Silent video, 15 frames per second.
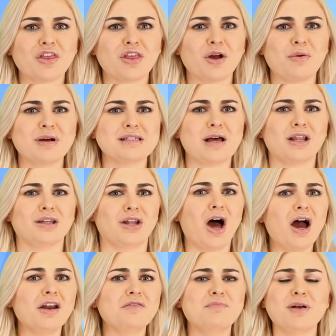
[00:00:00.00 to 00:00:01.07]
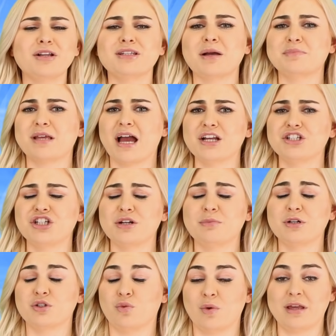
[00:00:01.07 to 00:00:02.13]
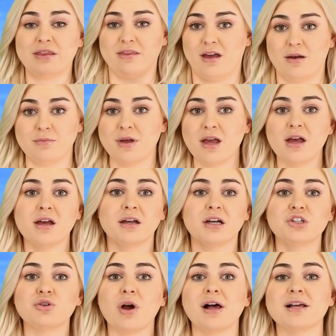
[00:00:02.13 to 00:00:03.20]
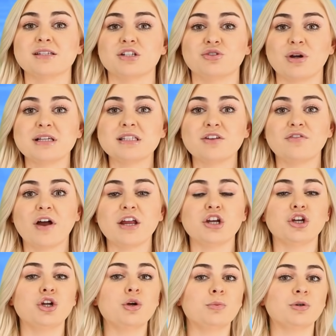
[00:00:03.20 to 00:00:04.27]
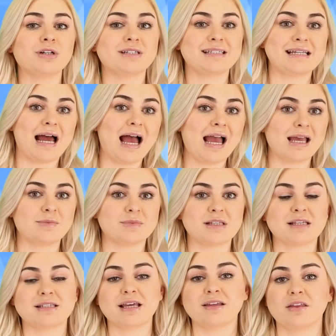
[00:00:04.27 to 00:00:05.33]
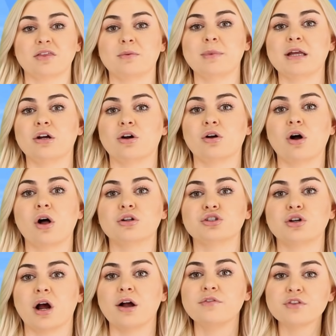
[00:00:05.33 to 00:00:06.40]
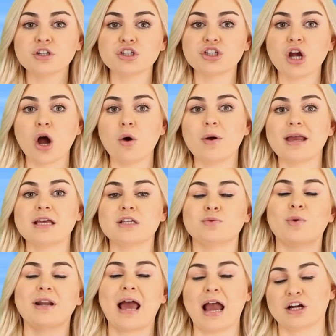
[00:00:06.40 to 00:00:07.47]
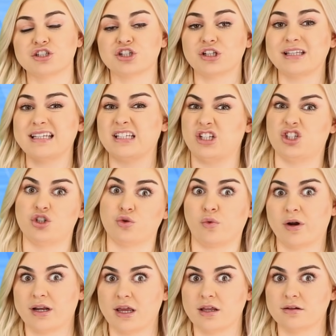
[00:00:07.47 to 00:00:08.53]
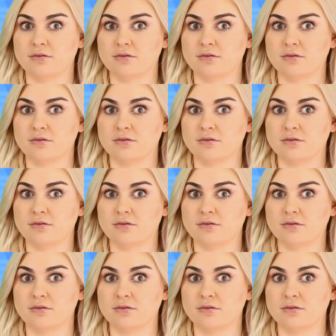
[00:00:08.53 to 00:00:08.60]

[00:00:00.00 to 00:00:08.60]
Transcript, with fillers: that there was a lot of built-up tension between them. Cattrall has addressed the fight numerous times, saying that the mean girl culture of the show is what actually destroyed it.